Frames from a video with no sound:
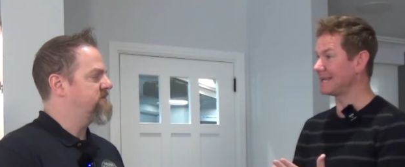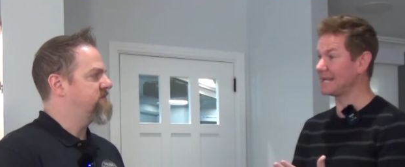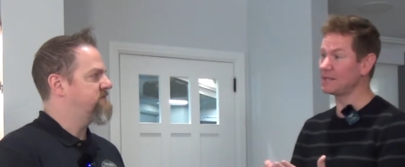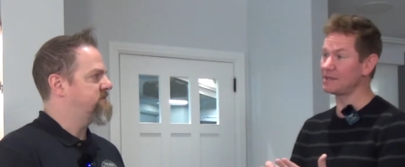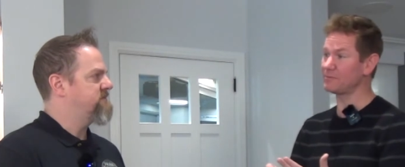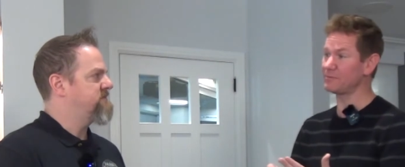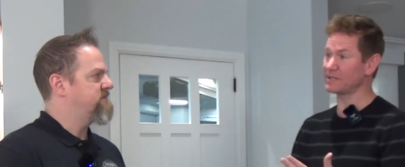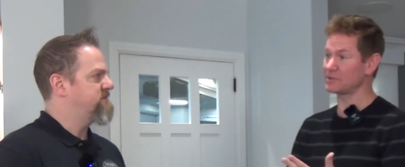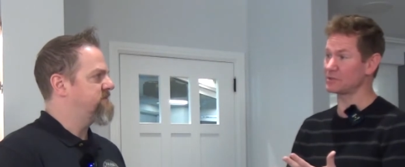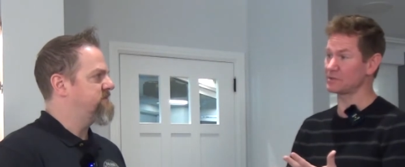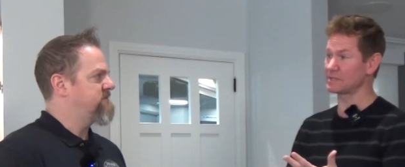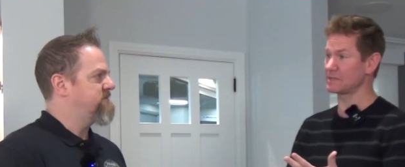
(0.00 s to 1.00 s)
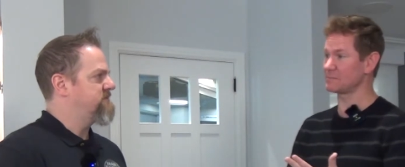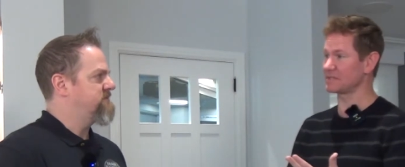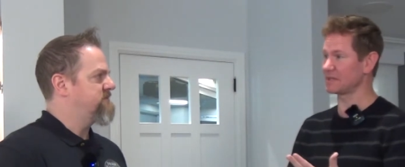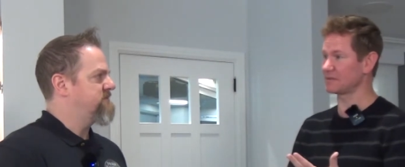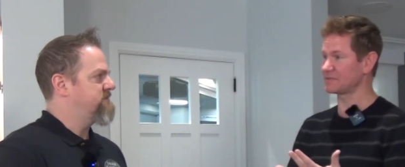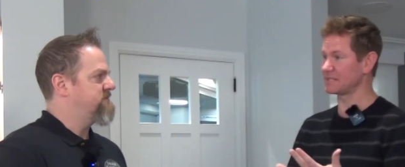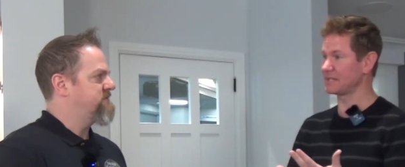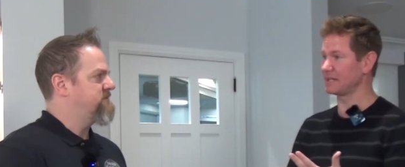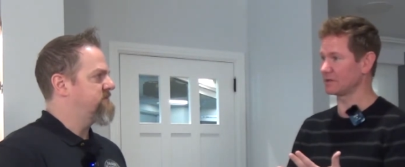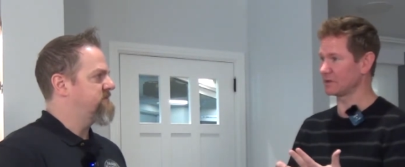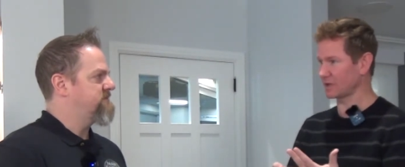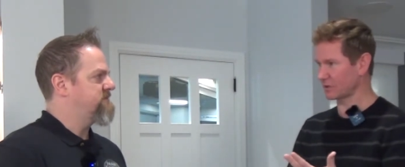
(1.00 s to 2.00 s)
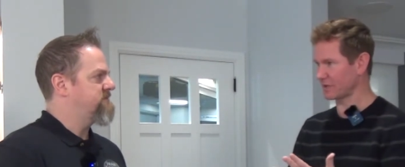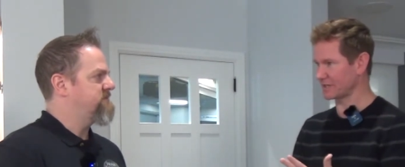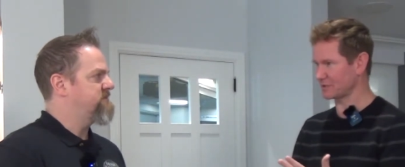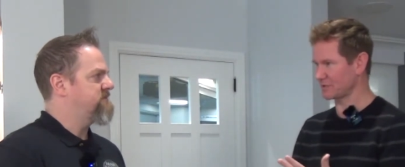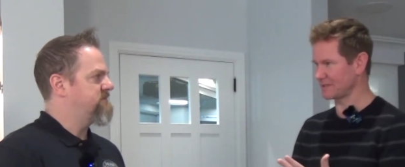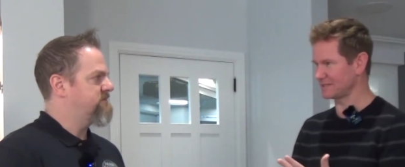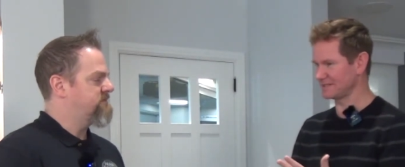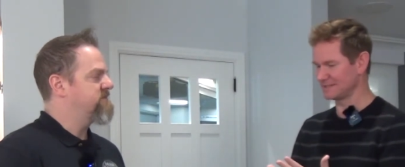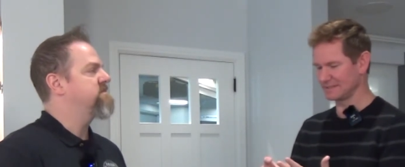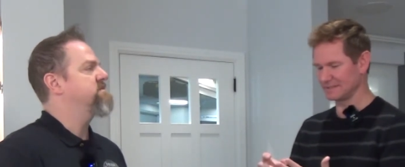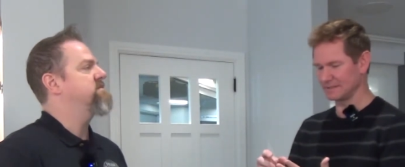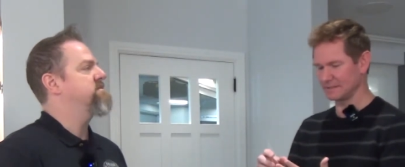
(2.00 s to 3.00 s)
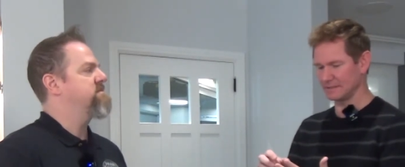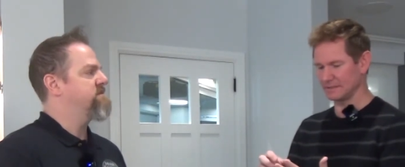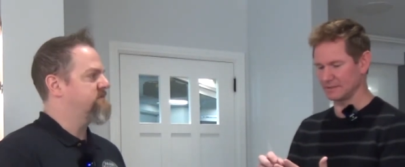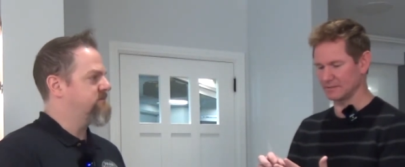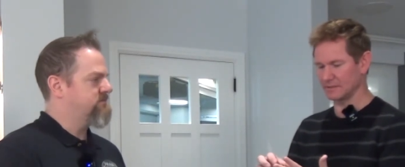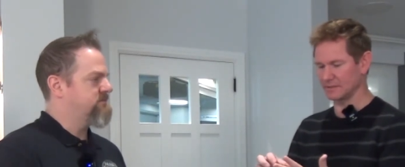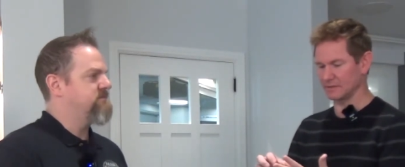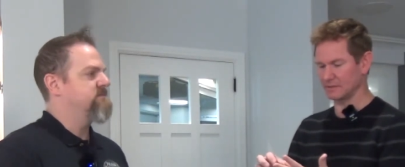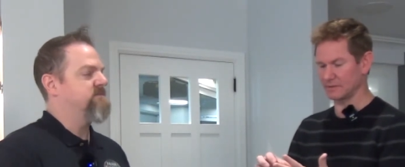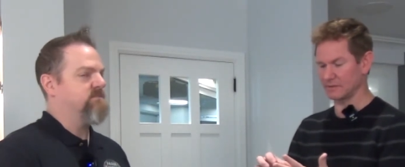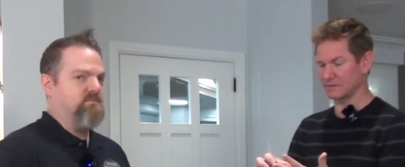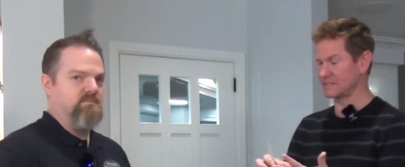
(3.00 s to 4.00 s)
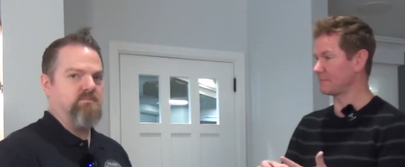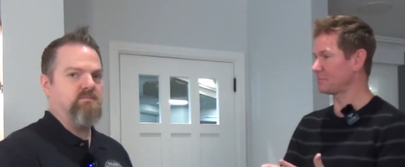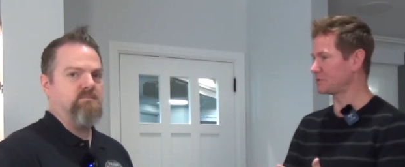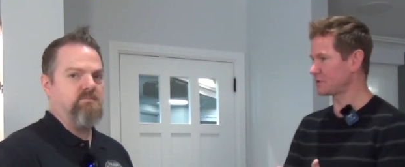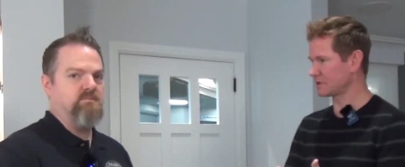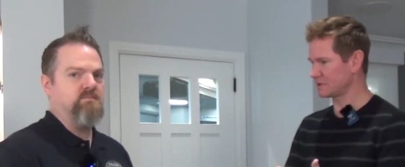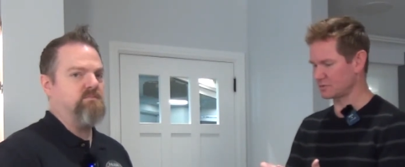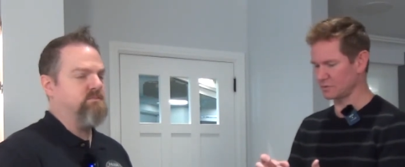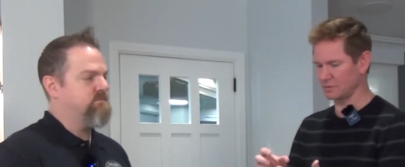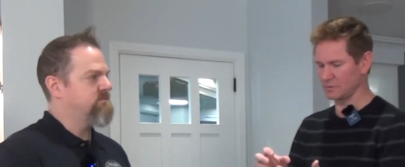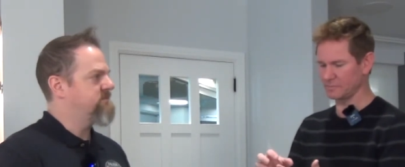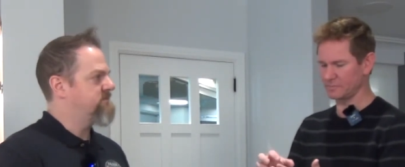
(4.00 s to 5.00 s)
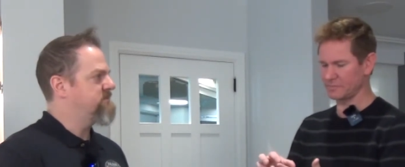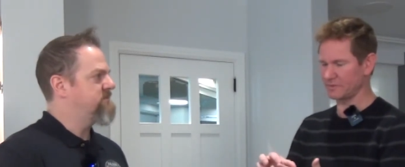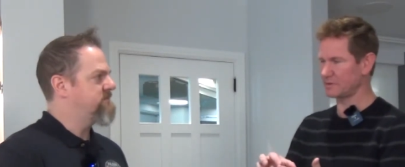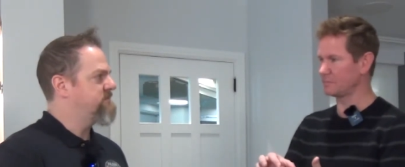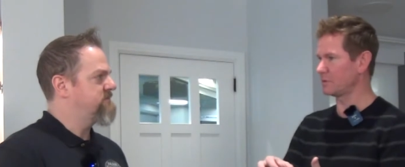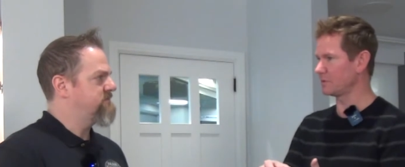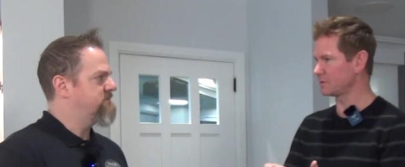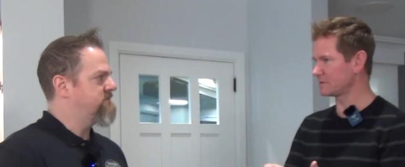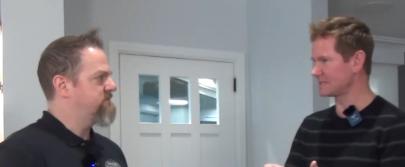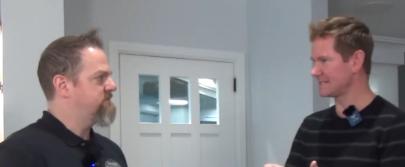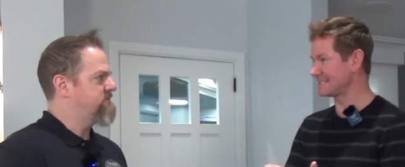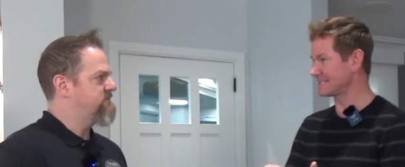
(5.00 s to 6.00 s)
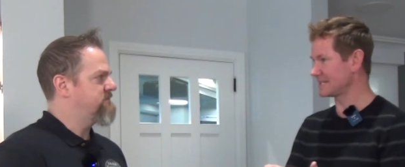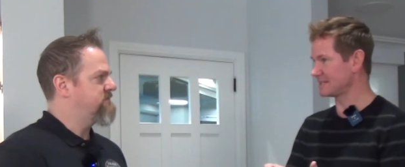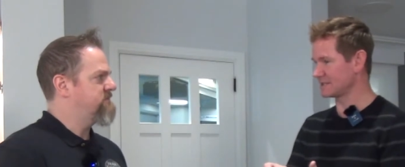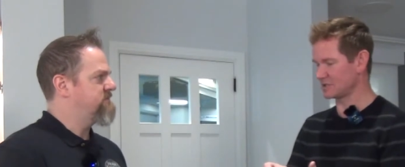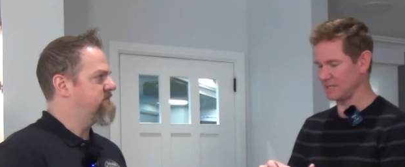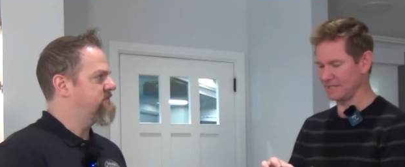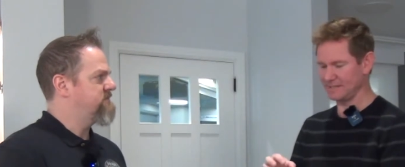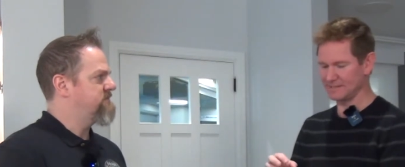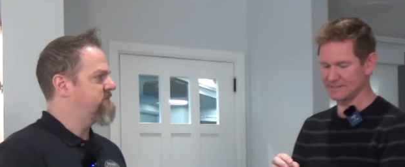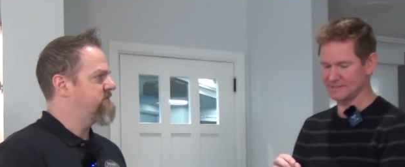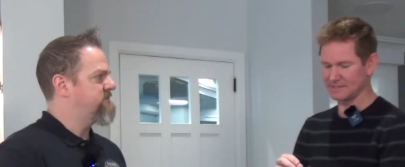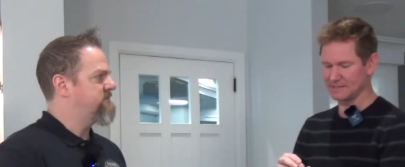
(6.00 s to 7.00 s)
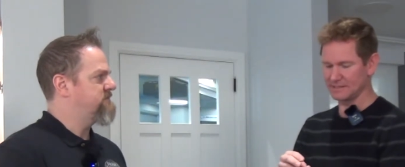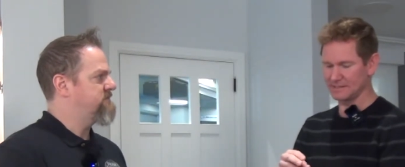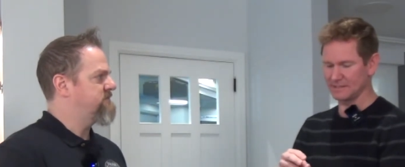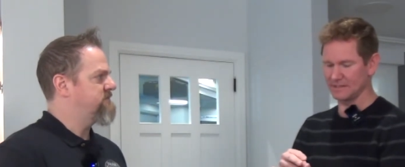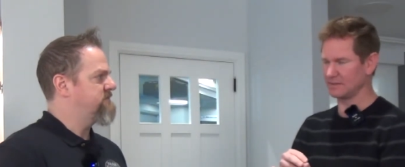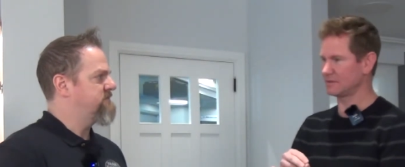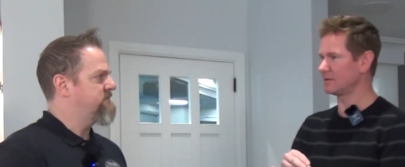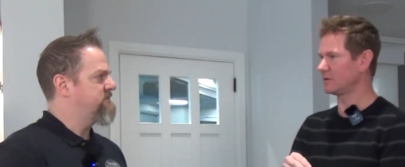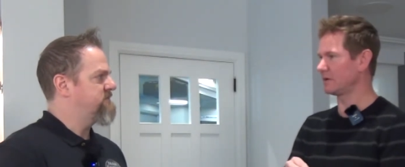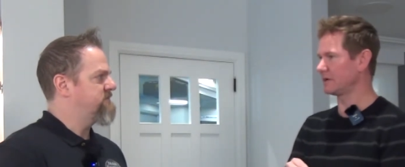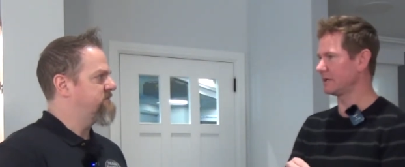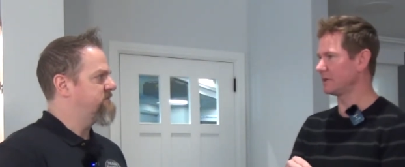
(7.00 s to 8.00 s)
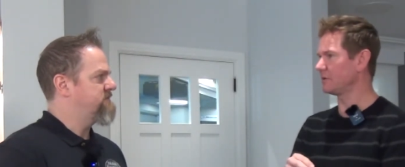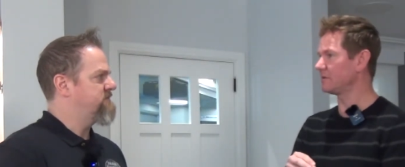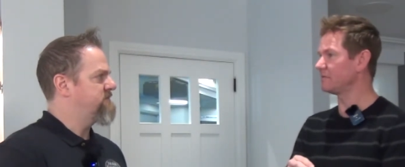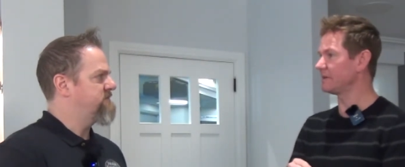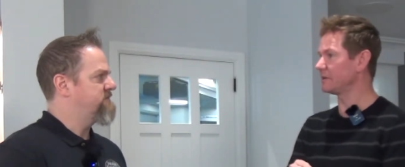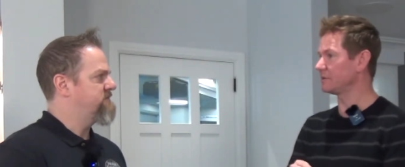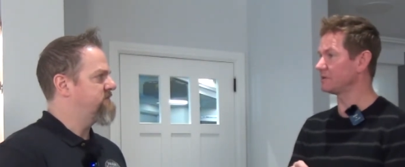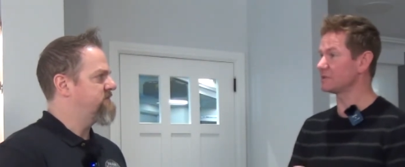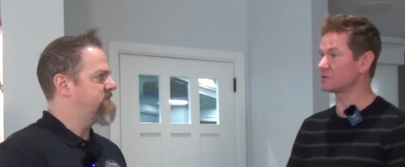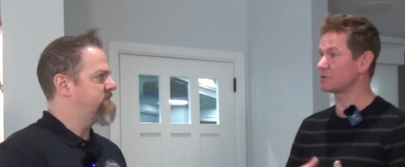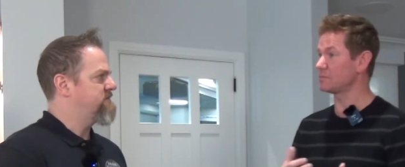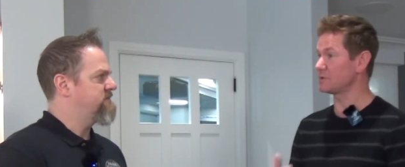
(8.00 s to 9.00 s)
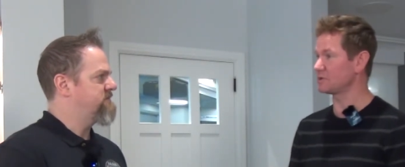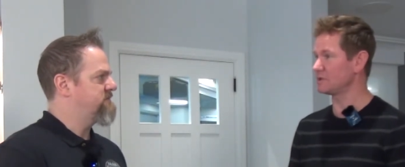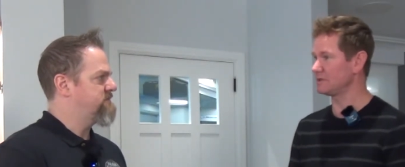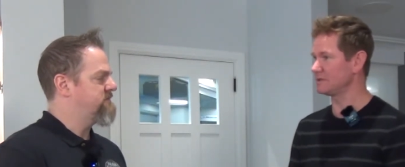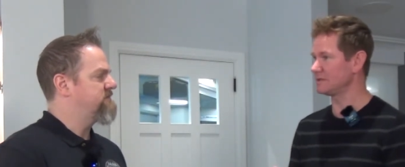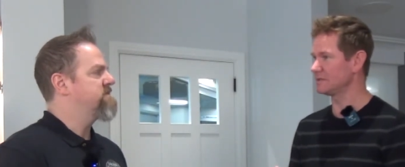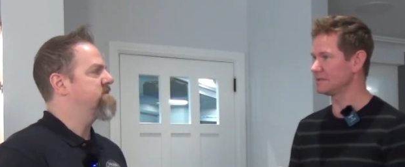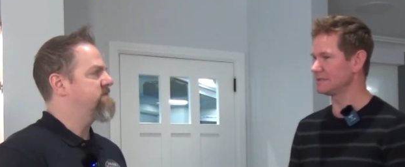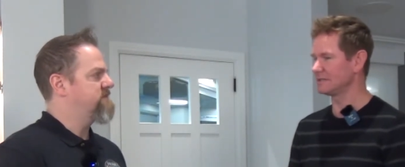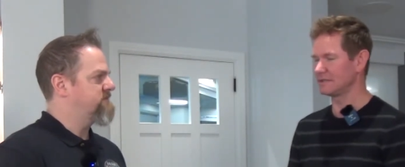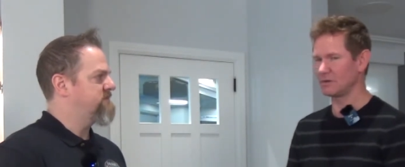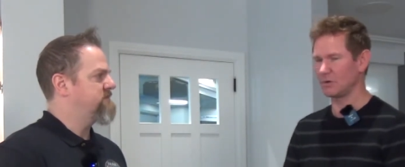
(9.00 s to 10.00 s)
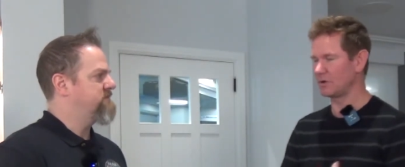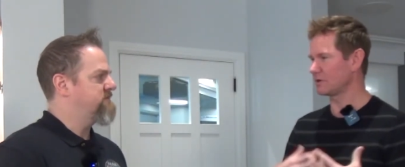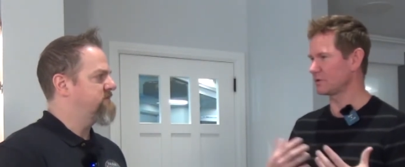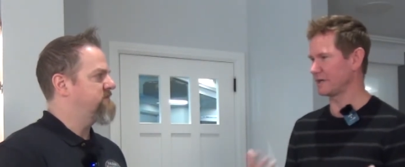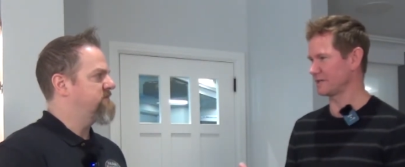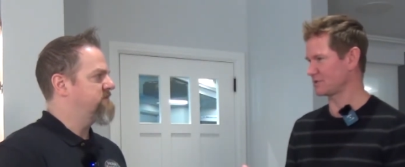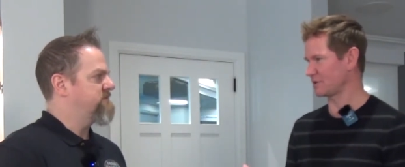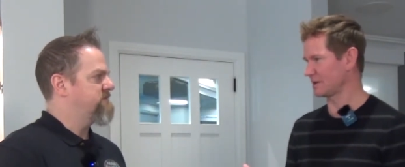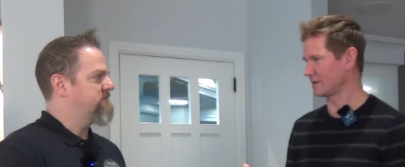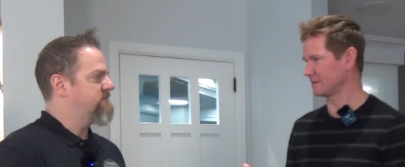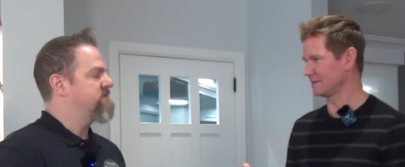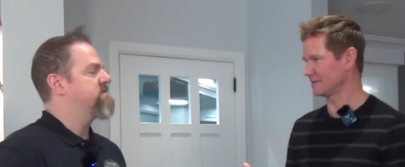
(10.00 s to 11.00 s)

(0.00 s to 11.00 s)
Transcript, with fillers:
Speaker 1: and the fixtures themselves in here are Crestron. Uh, the temperature control, the motors inside the shades, uh, the audio and video distribution, all Crestron.